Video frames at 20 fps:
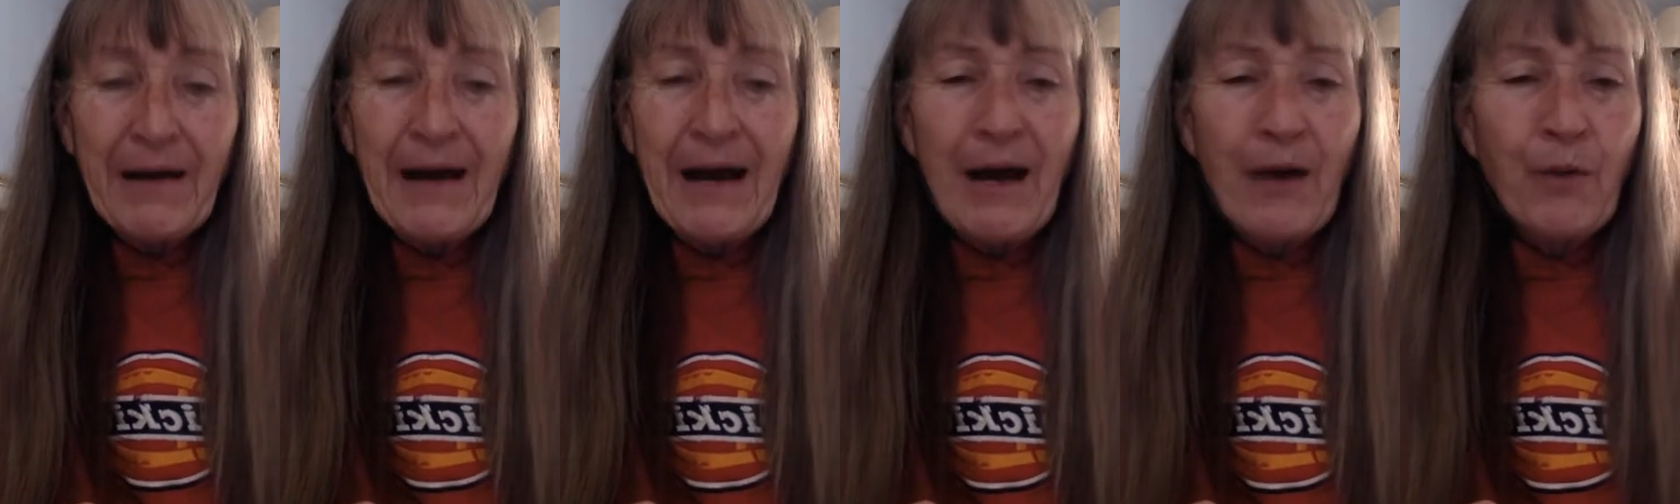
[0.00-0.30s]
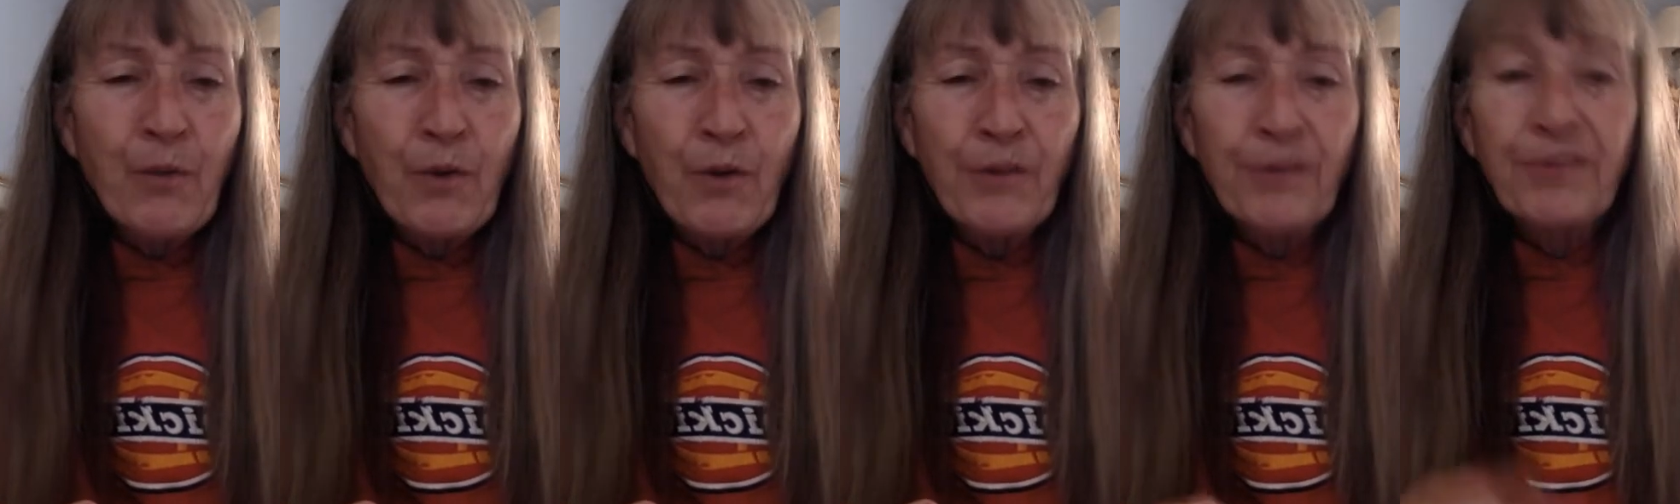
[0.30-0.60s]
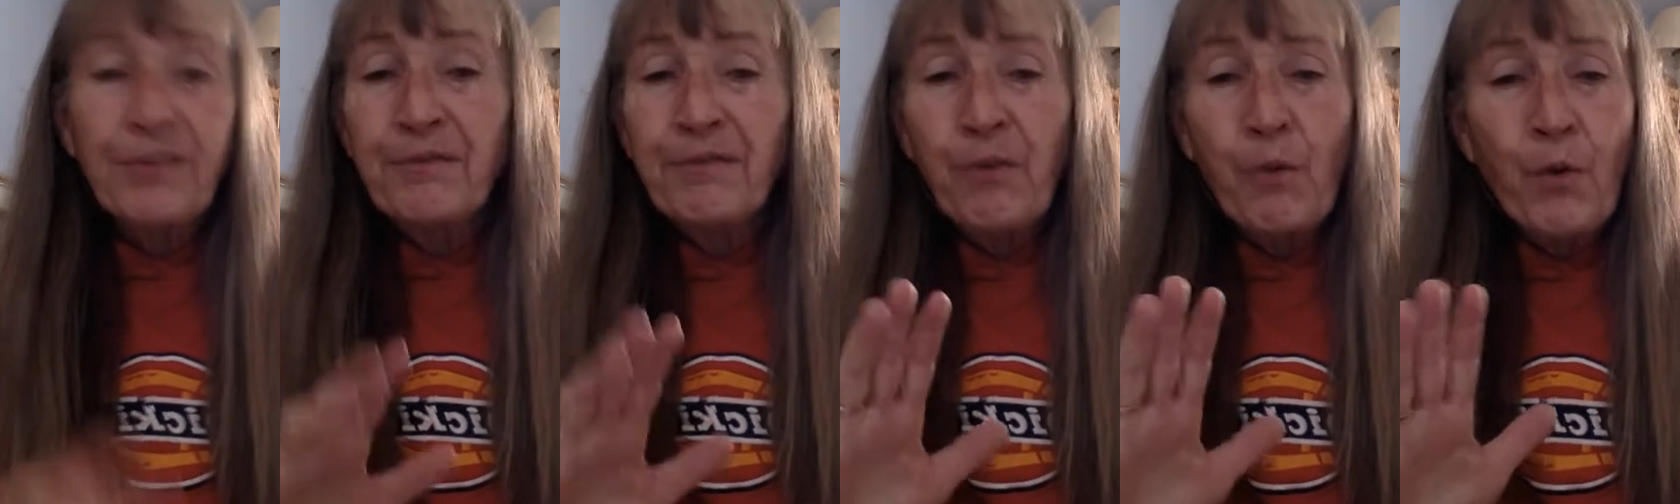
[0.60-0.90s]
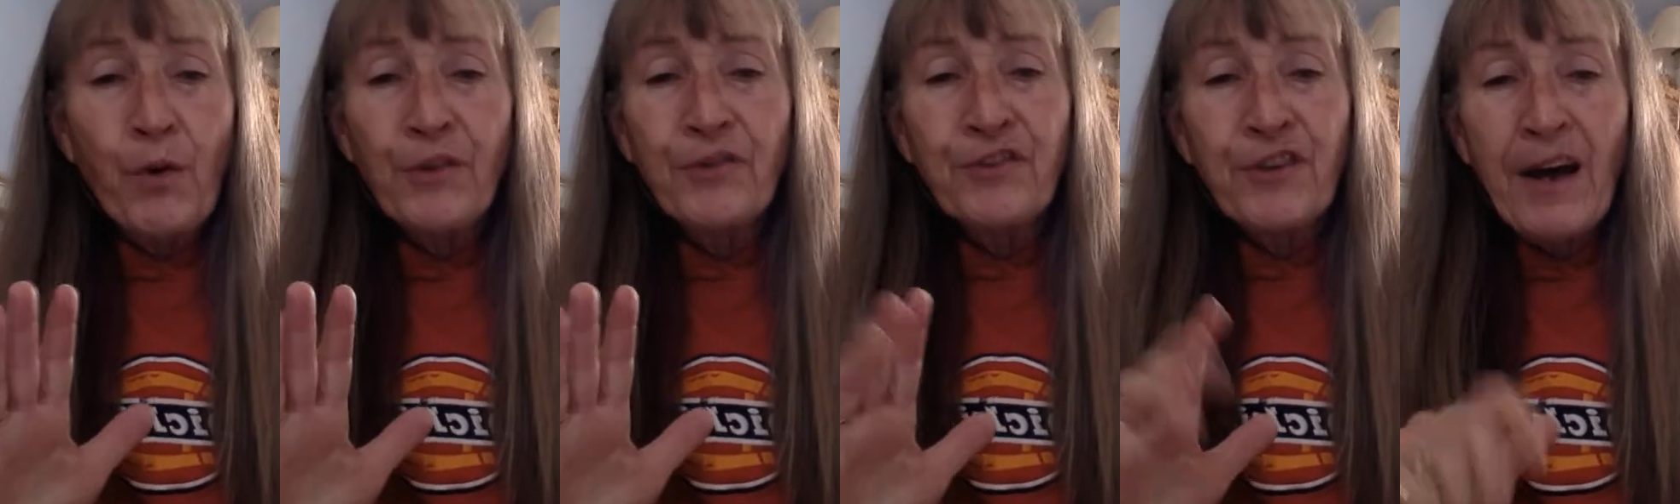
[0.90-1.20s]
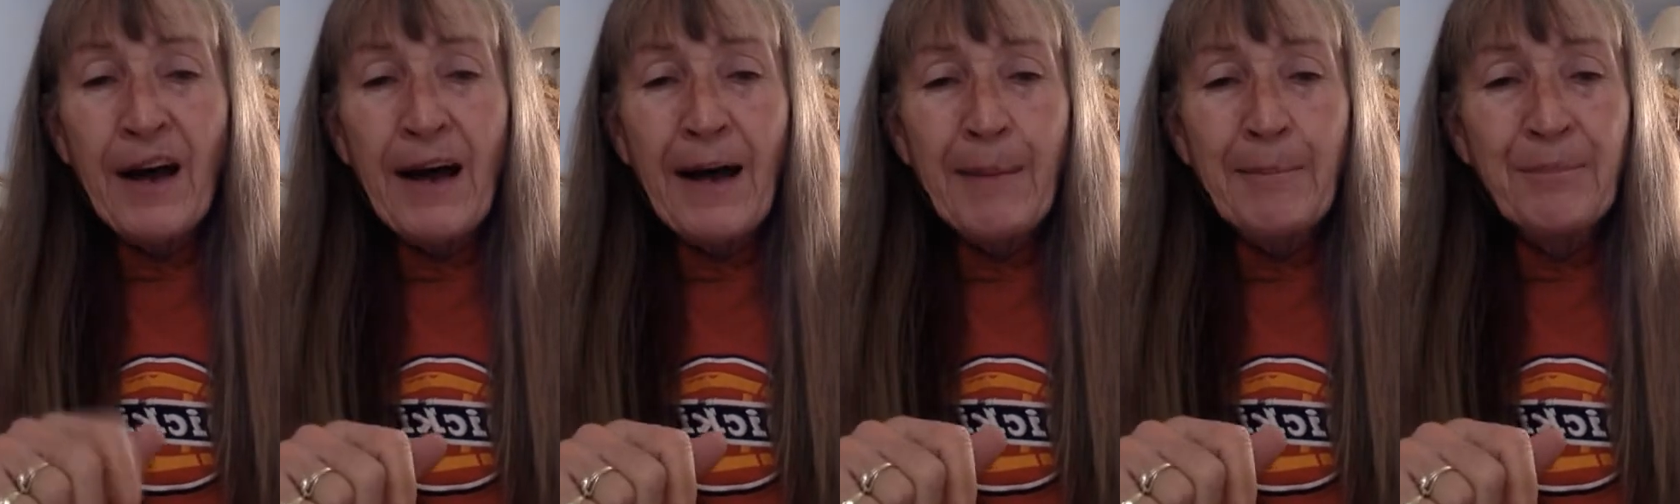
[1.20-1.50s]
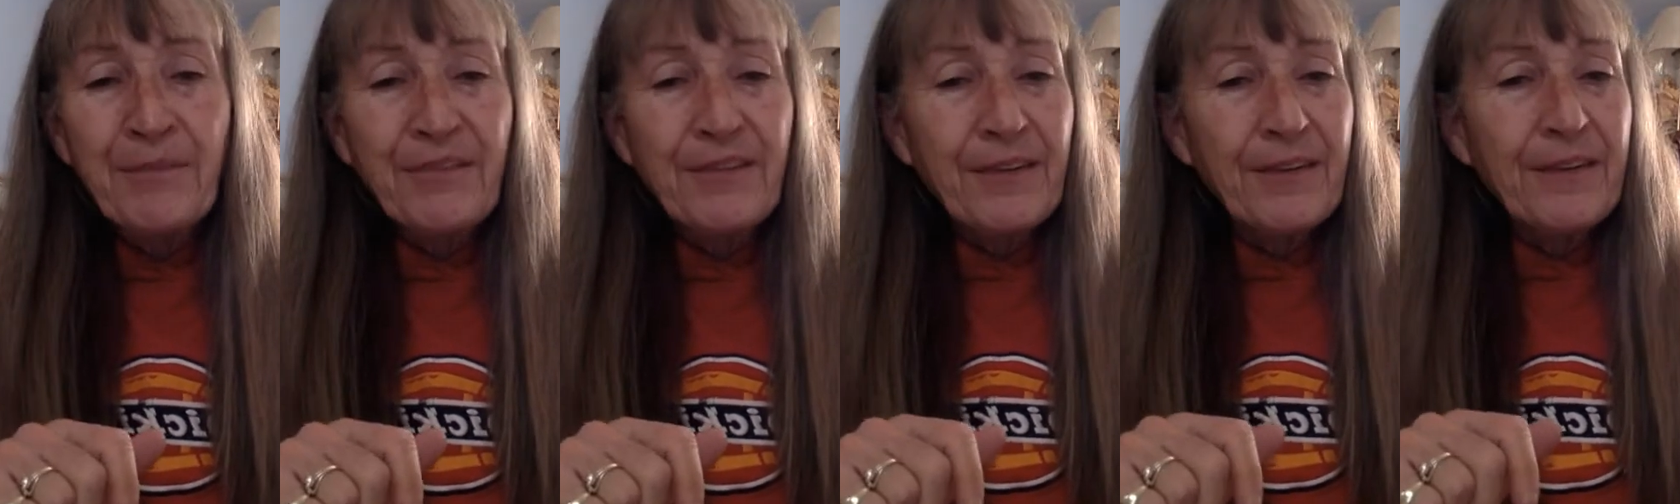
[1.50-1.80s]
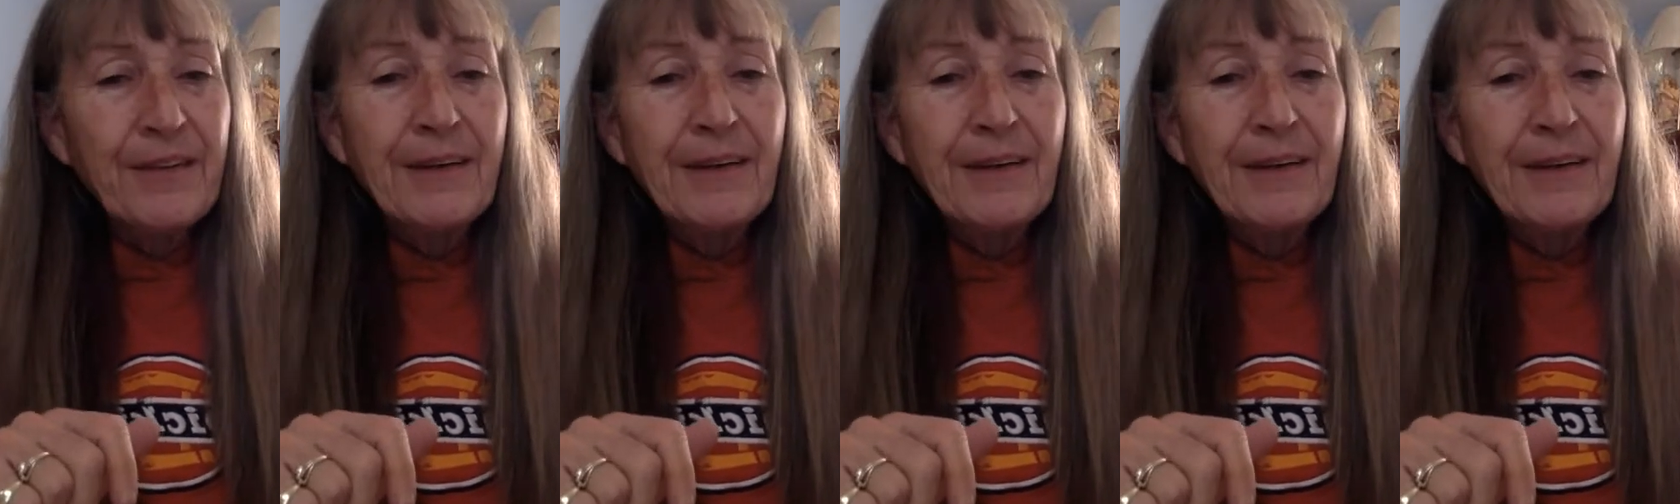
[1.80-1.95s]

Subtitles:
I worked four jobs.